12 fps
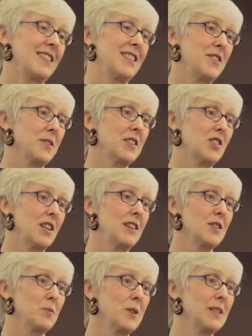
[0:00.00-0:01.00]
to
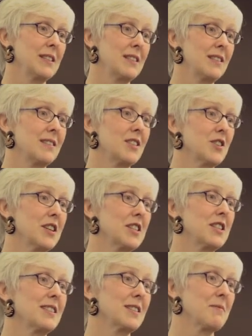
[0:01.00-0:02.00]
exchange wordless
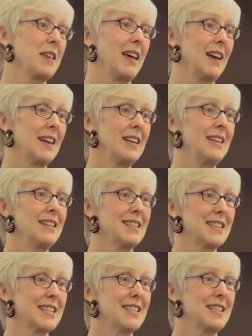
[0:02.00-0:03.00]
instructions with
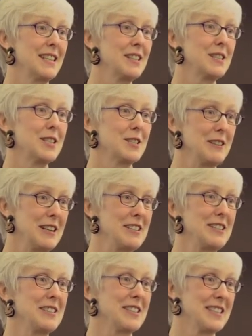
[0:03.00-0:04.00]
IKEA's
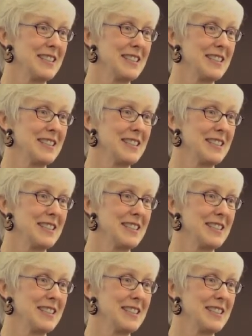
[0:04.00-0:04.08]
illustrators.